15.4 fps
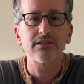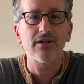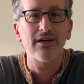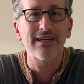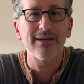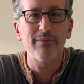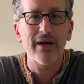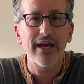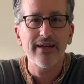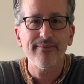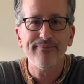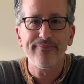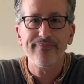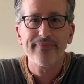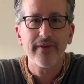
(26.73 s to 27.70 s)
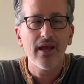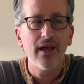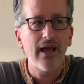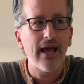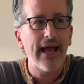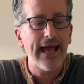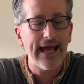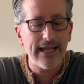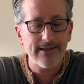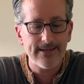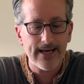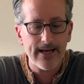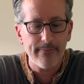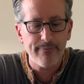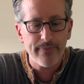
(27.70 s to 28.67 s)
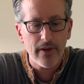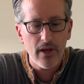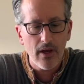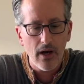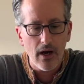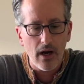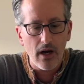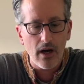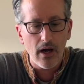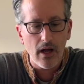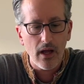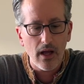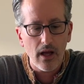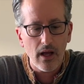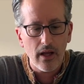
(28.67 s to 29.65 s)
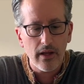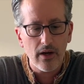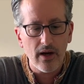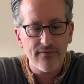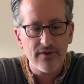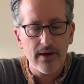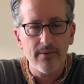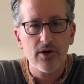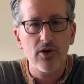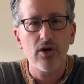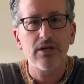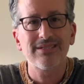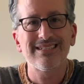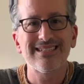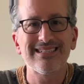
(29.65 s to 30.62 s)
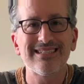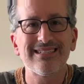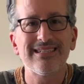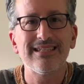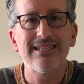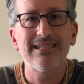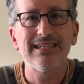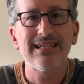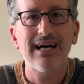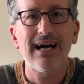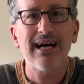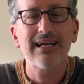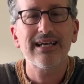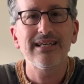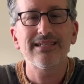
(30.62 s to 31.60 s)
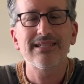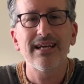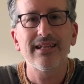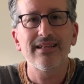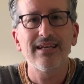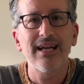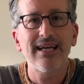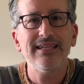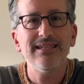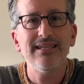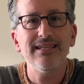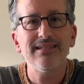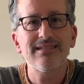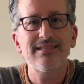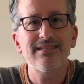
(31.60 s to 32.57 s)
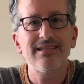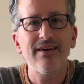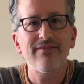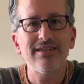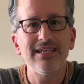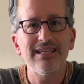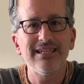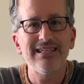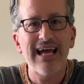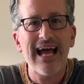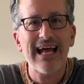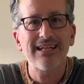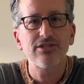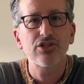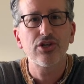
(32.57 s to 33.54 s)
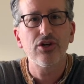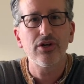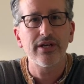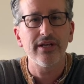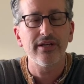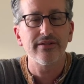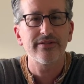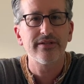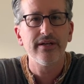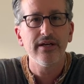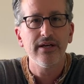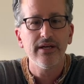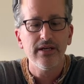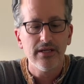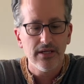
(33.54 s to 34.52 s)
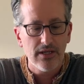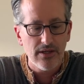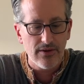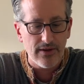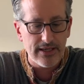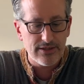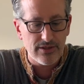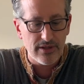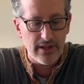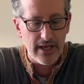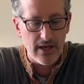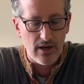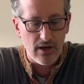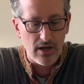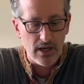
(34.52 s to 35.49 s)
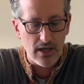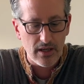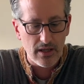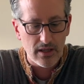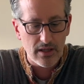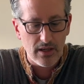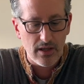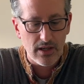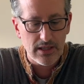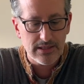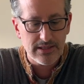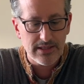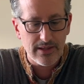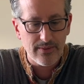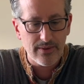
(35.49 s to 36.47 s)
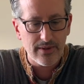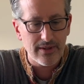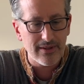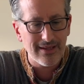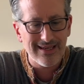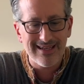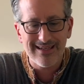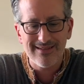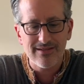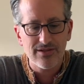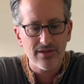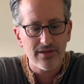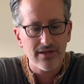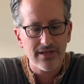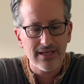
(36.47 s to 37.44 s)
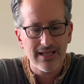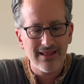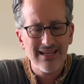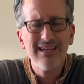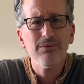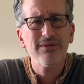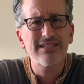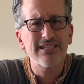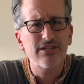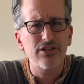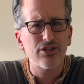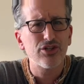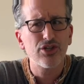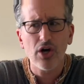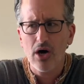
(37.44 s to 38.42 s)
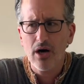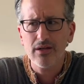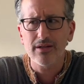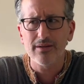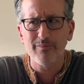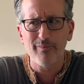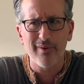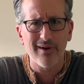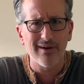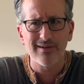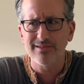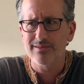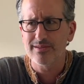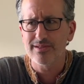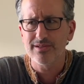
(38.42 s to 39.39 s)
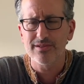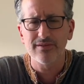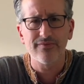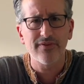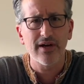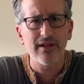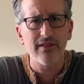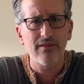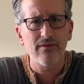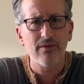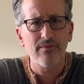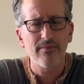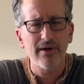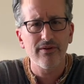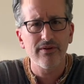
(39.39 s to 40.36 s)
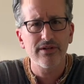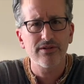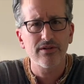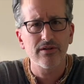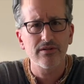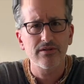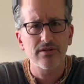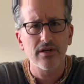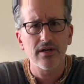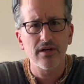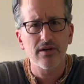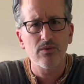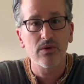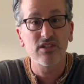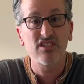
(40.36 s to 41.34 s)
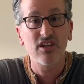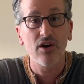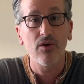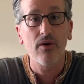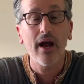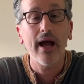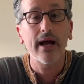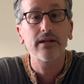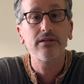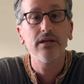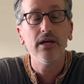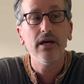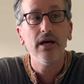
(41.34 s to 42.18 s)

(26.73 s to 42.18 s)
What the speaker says: eBay, and I've come across this hockey set, the 1970 Dad's Cookies, right? So they are cards that were like inserted, I think it was into chocolate bars, which is if my research was correct.